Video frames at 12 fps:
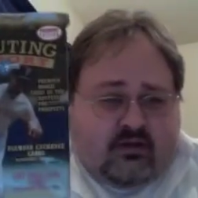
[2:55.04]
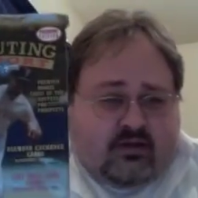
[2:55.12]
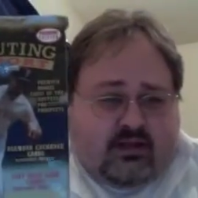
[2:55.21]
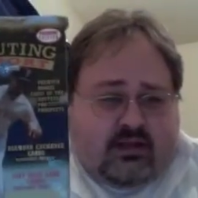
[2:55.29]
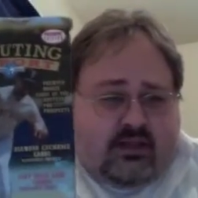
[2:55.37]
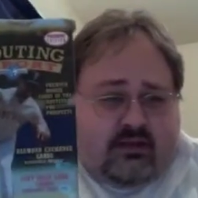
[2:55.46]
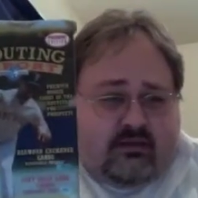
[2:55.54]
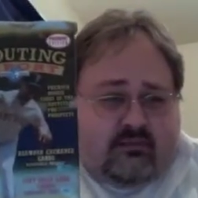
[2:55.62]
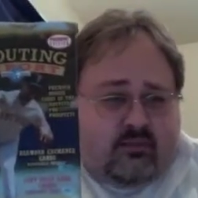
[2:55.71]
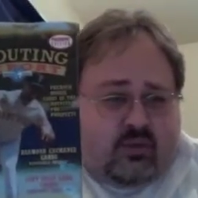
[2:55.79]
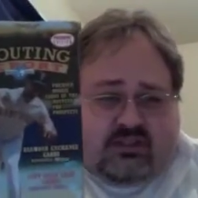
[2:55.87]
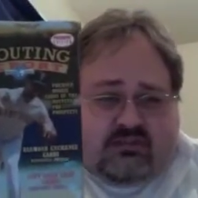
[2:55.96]
A
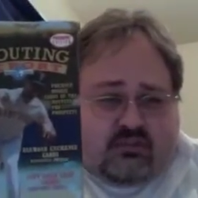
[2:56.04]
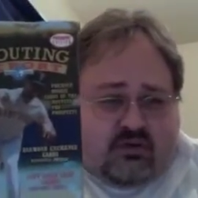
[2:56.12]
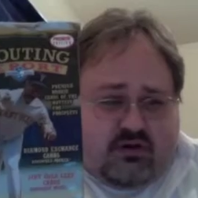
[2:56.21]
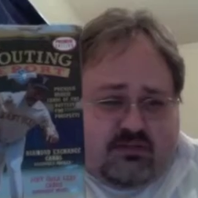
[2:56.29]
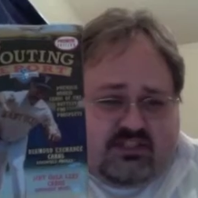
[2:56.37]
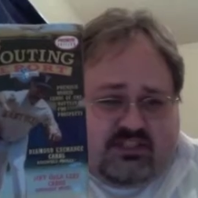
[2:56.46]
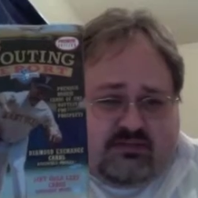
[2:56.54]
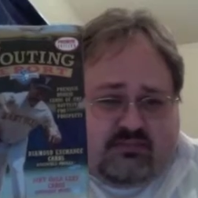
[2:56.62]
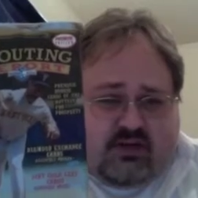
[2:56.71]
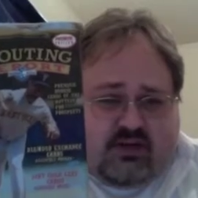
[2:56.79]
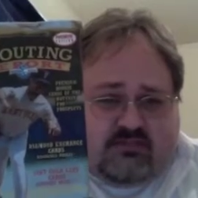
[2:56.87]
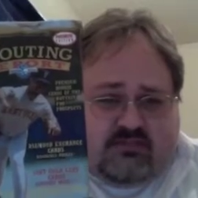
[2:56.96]
once promising
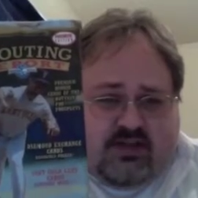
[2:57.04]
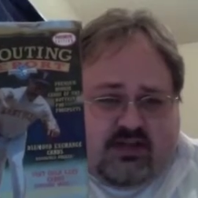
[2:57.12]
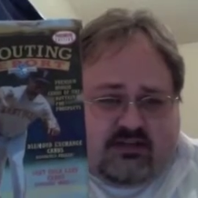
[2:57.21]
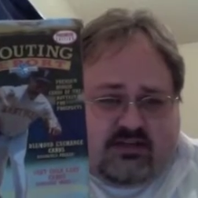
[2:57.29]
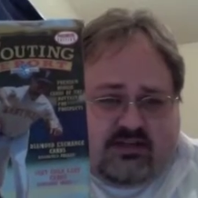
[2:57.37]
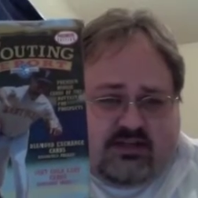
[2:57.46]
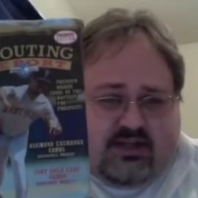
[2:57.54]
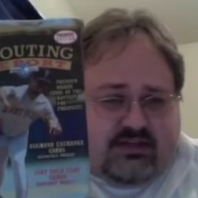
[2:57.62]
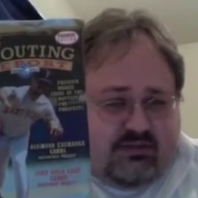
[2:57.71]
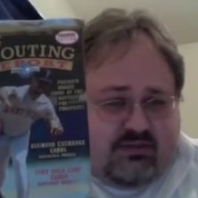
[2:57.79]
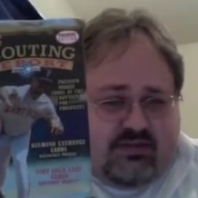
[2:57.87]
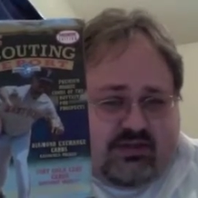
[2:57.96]
prospect that I
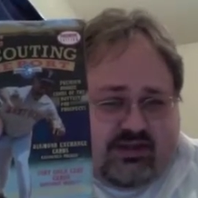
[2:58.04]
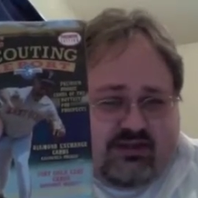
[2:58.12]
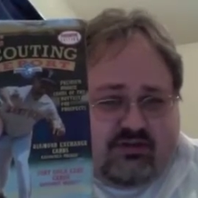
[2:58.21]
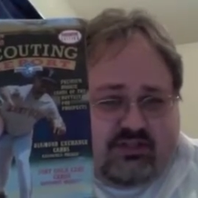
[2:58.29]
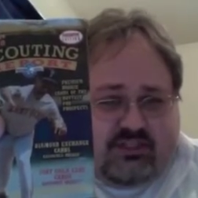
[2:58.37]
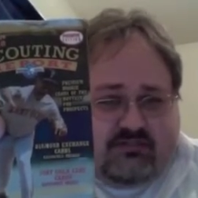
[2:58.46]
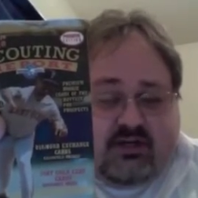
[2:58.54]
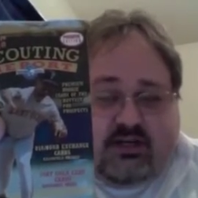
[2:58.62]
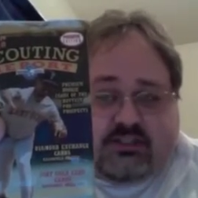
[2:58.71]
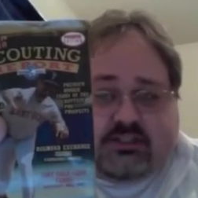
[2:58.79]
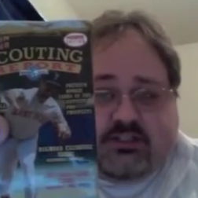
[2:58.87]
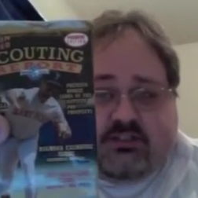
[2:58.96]
don't think ever did
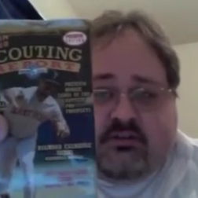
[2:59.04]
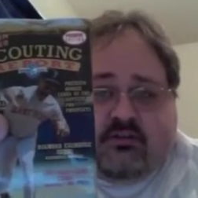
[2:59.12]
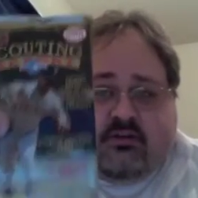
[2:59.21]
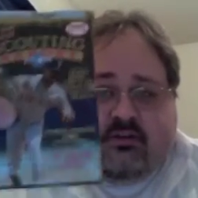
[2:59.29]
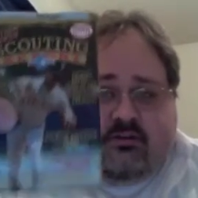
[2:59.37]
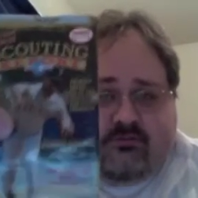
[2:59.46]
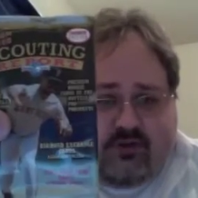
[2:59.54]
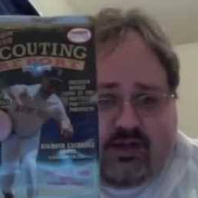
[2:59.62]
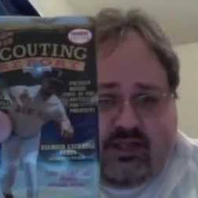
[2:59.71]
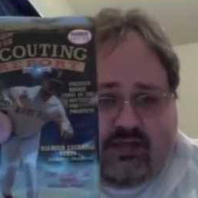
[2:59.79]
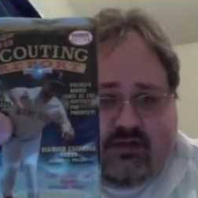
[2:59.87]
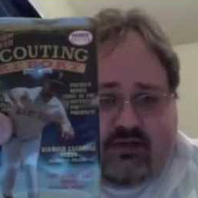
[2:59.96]
much,
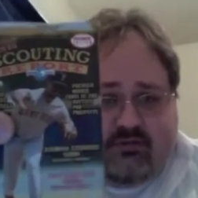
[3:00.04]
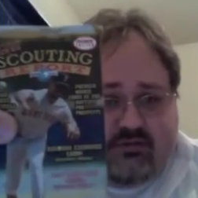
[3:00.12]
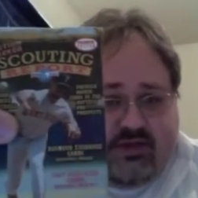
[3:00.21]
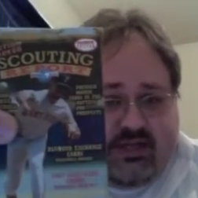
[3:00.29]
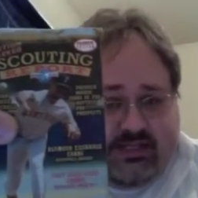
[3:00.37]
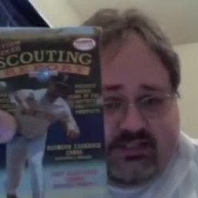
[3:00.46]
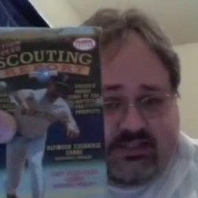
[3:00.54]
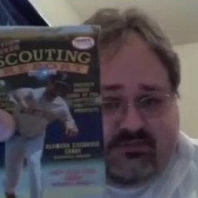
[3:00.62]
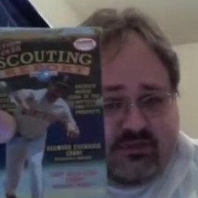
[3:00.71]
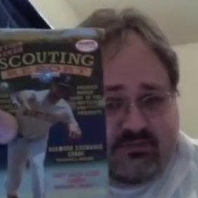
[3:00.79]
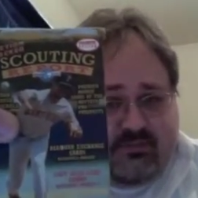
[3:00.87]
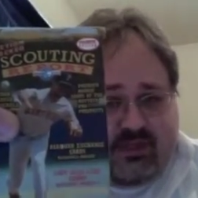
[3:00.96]
Frankie Rodriguez for
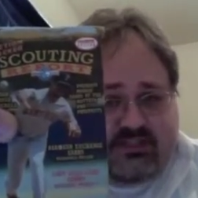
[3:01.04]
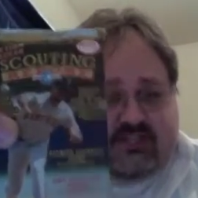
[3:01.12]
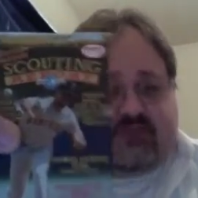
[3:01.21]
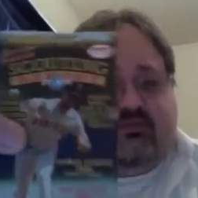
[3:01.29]
the Boston